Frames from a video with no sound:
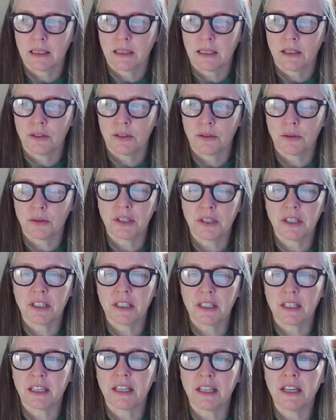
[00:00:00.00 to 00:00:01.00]
So it's
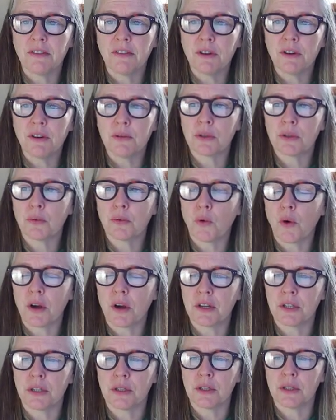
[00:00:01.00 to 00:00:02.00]
going to give you some
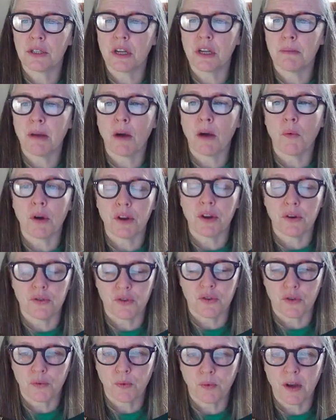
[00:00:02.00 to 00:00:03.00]
questions about what you
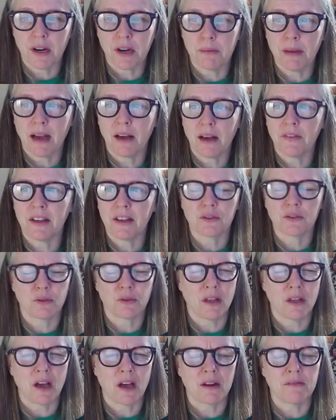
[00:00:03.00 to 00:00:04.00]
just read about. These are
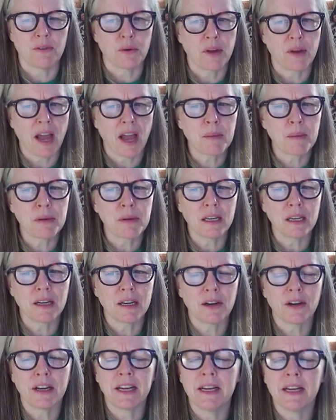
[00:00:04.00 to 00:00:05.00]
a lot of
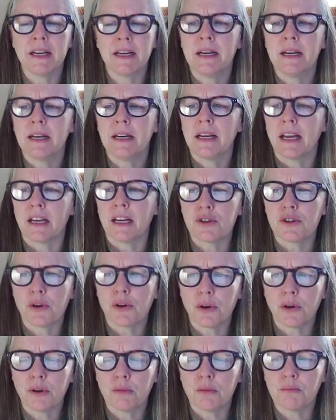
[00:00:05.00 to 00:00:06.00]
vocabulary and
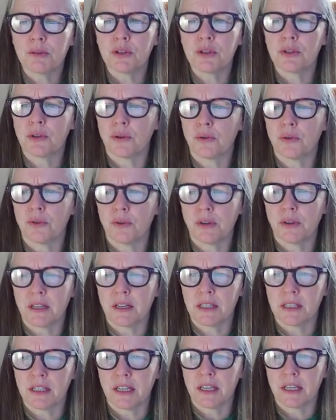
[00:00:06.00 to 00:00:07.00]
terms, so you
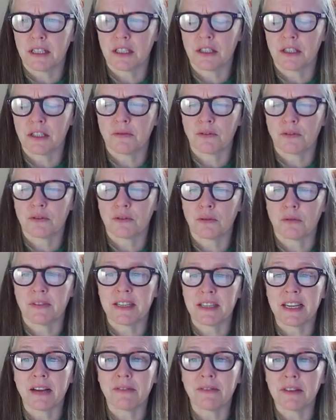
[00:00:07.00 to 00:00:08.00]
can see it's just sort of
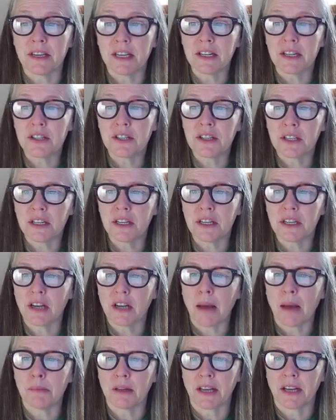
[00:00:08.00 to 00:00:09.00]
a definition,
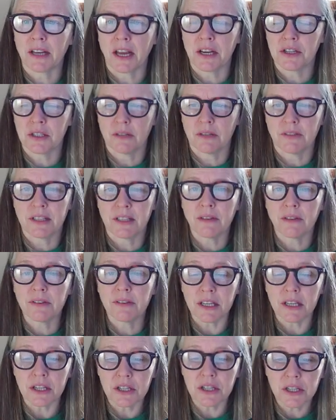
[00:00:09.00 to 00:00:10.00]
application of a
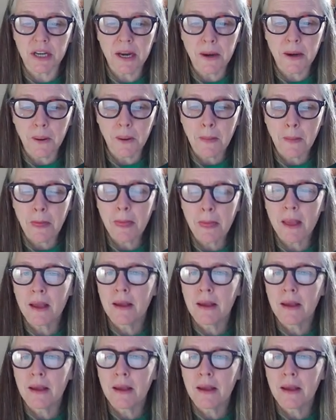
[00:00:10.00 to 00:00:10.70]
definition here.